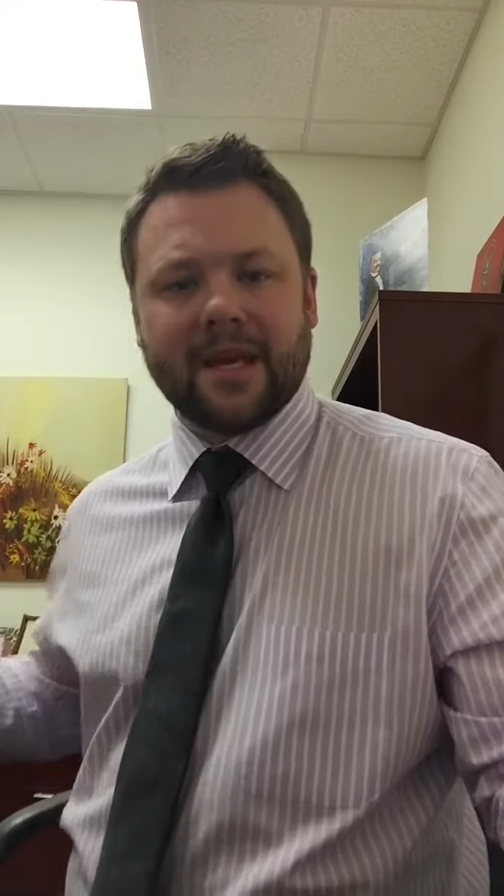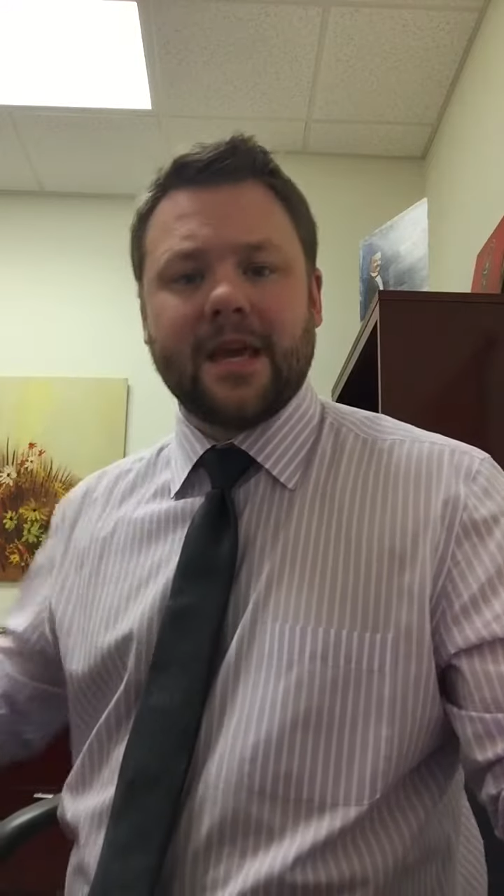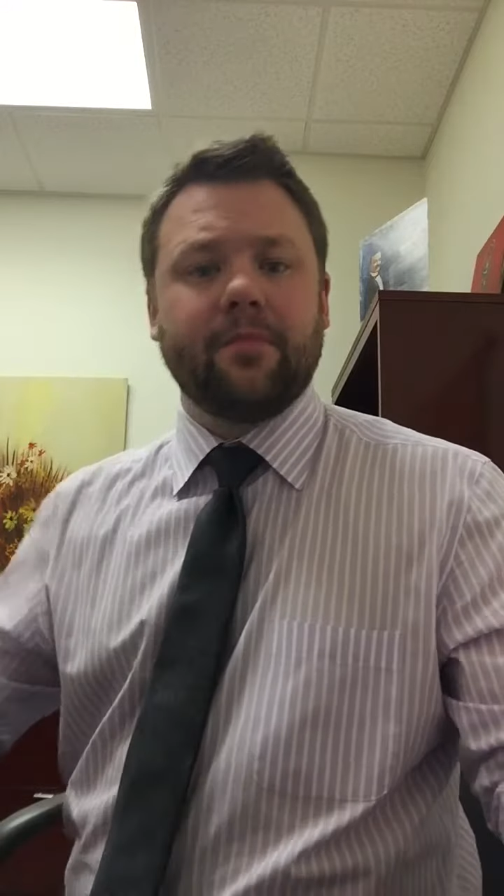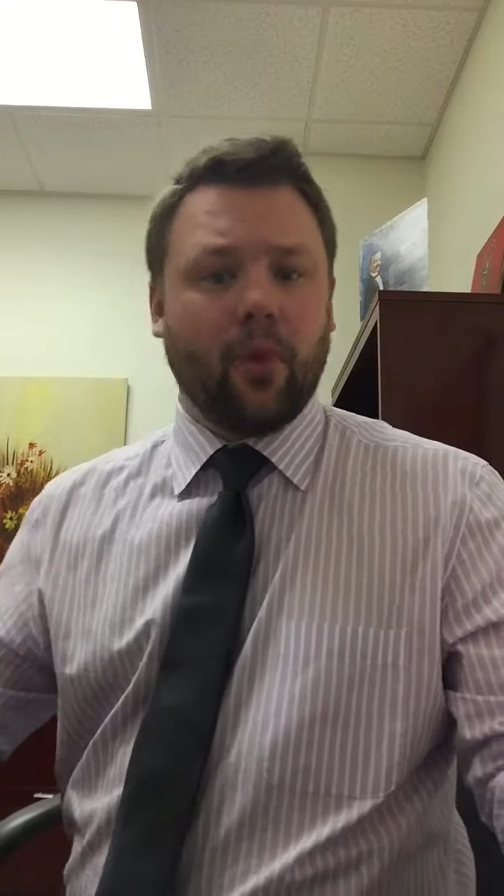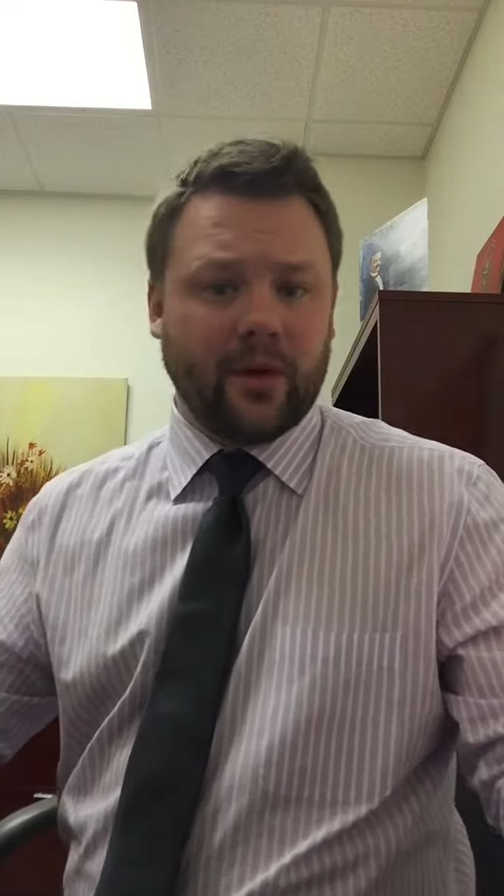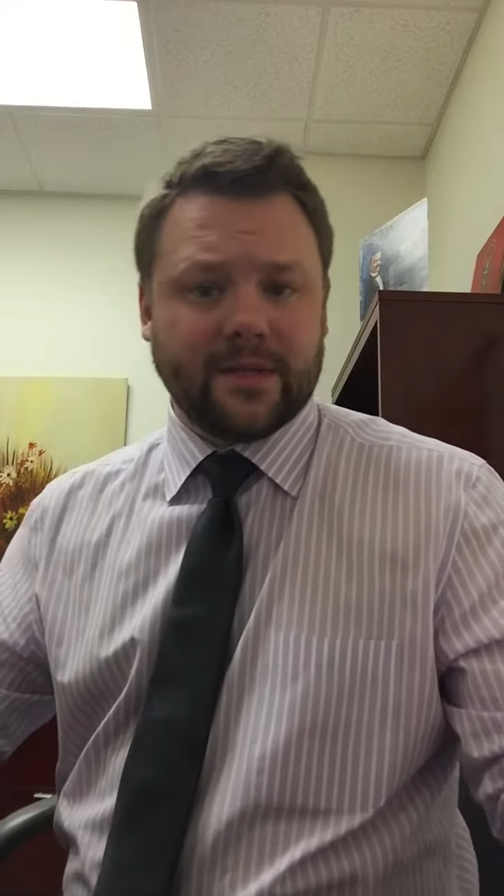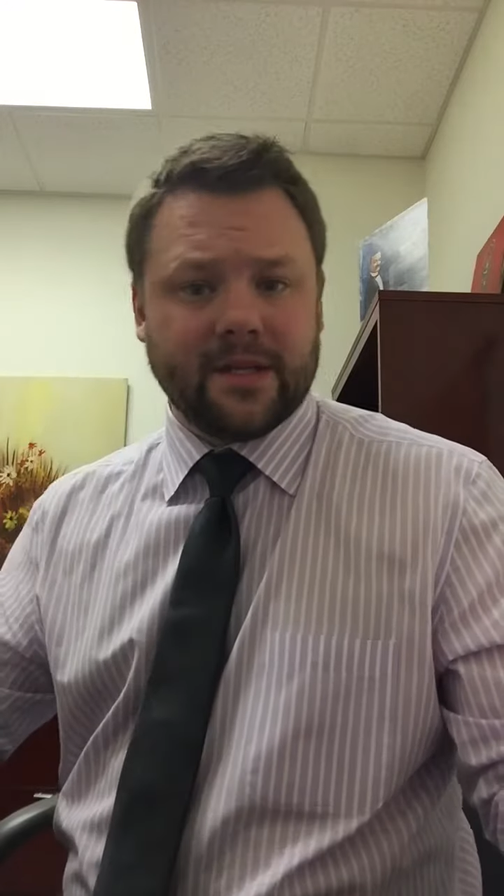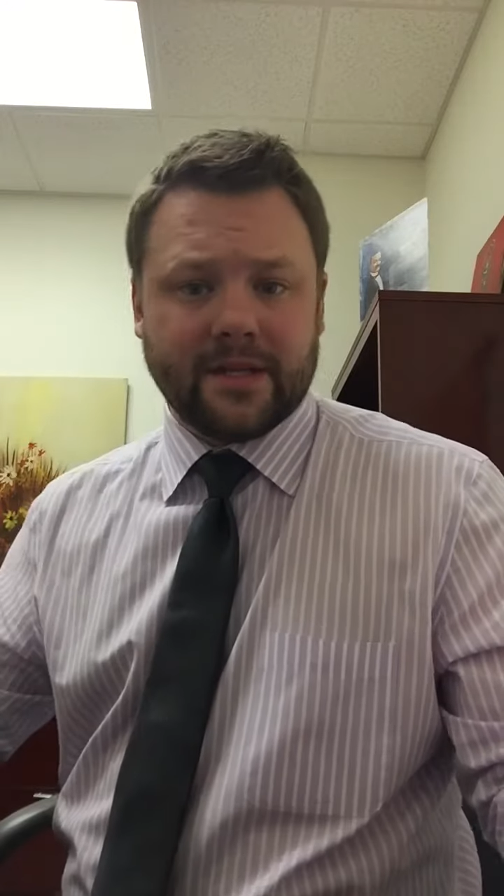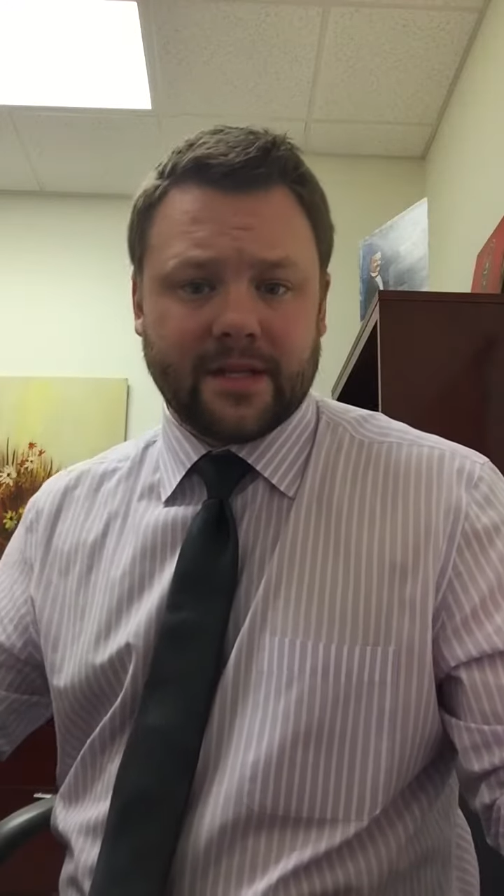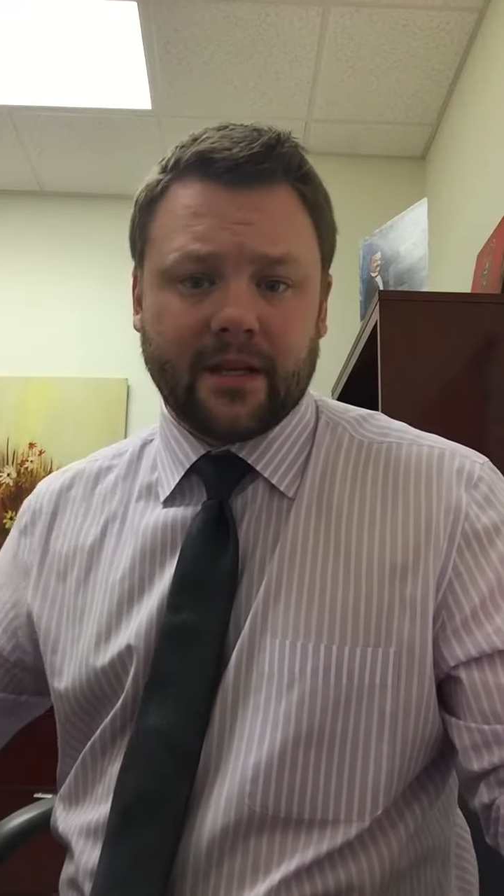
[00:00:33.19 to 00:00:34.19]
key points in
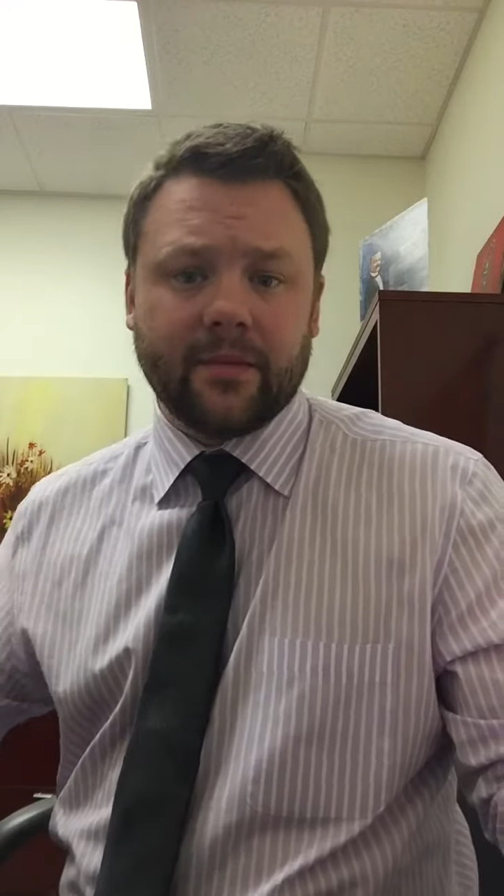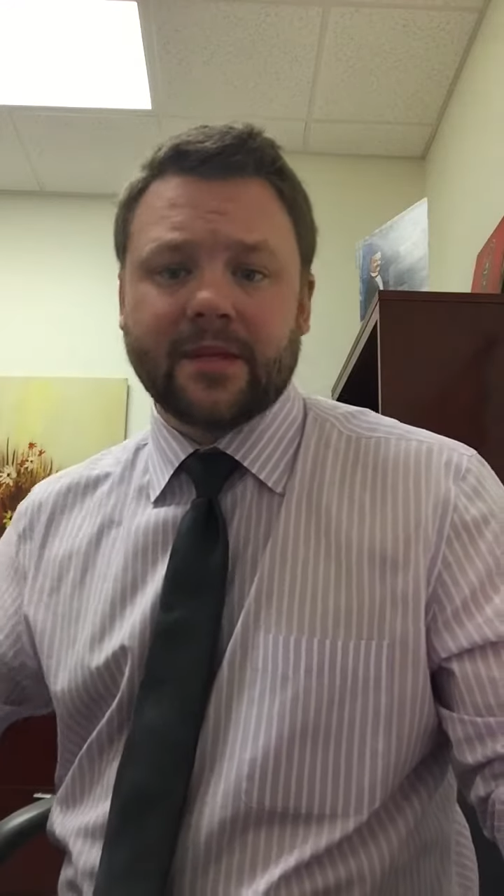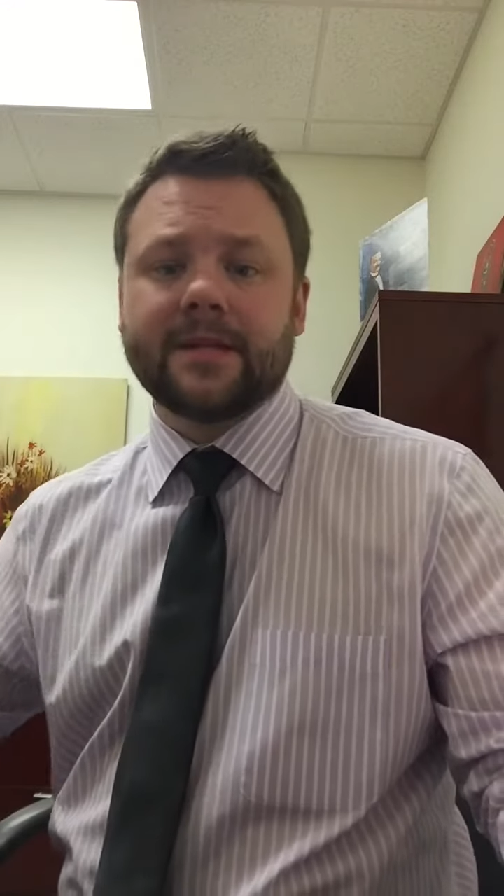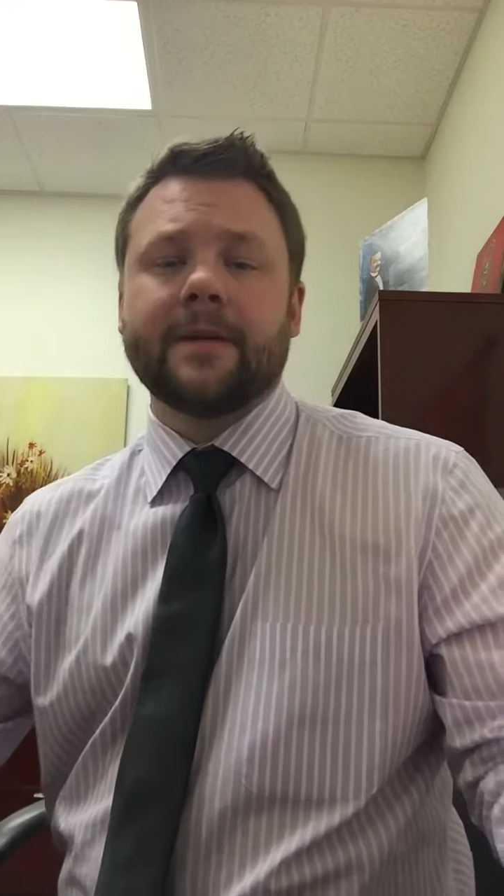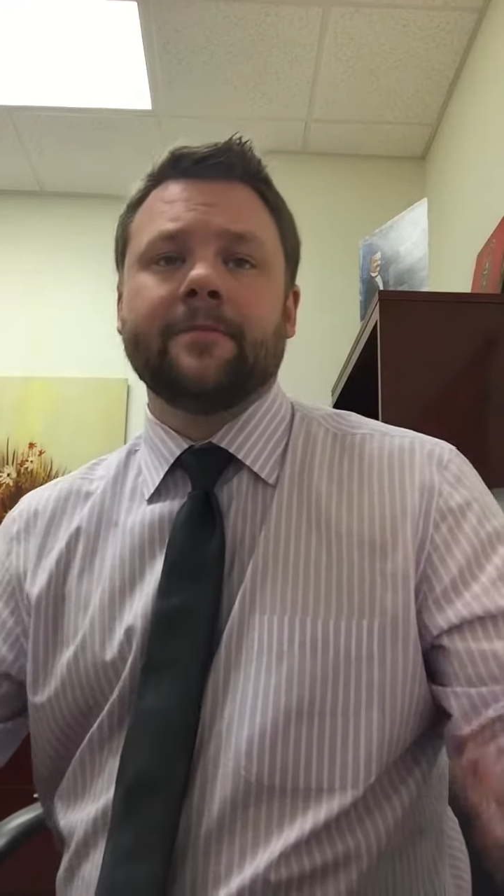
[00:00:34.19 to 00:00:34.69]
the syllabus.